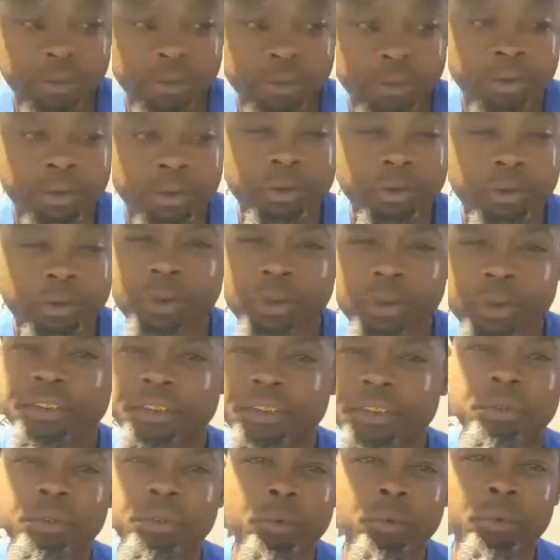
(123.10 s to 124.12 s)
You can
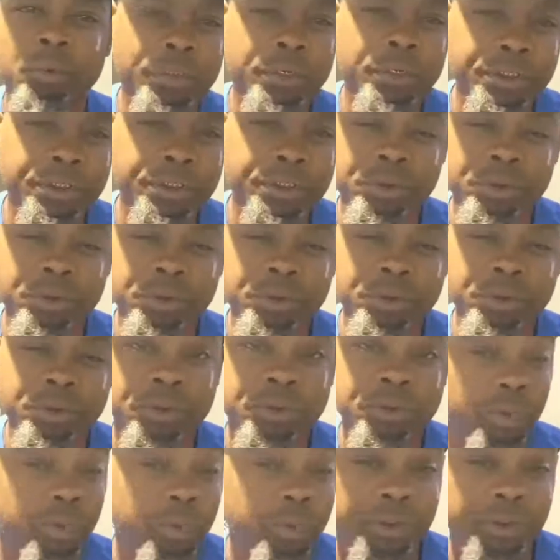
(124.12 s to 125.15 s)
still work and do
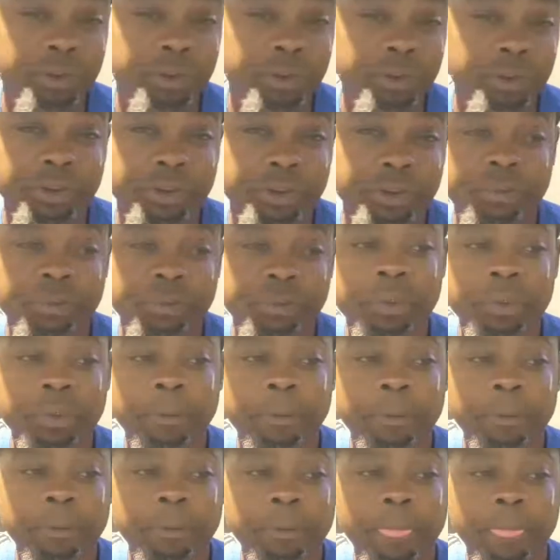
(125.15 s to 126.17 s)
what you want to do,
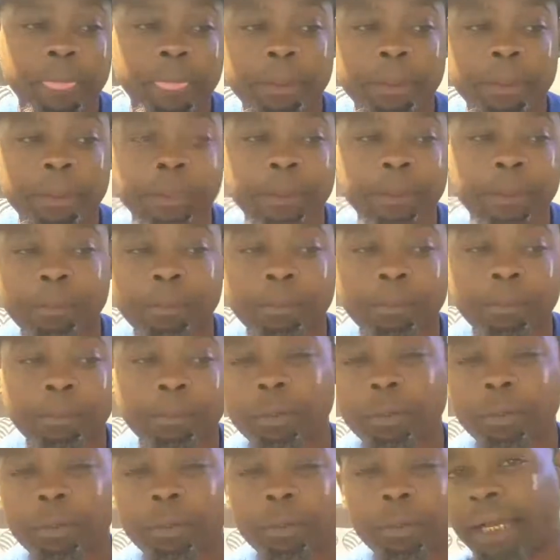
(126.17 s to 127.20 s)
but
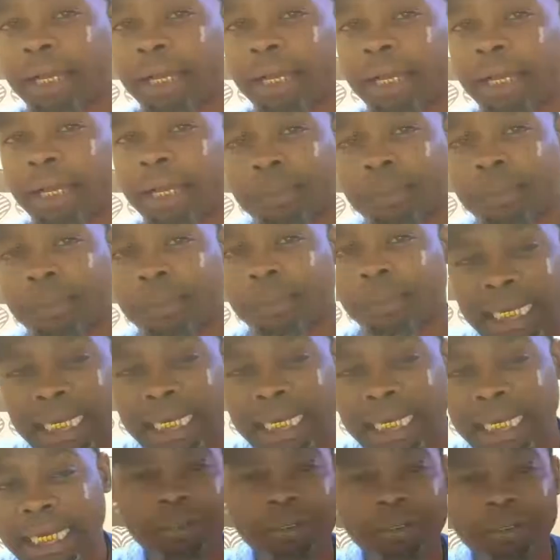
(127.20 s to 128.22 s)
we have to realize
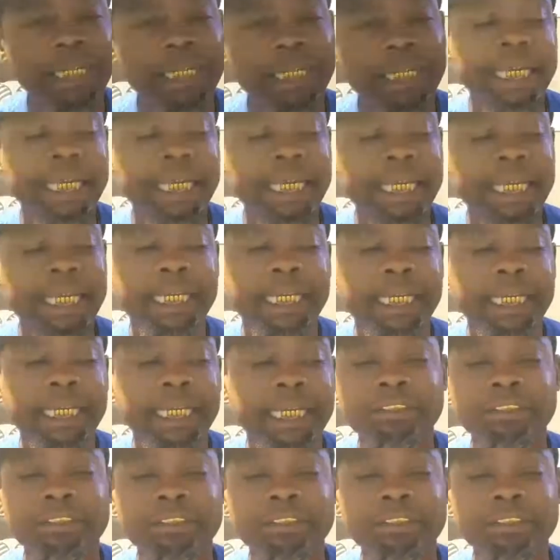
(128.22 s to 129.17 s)
that we can't actually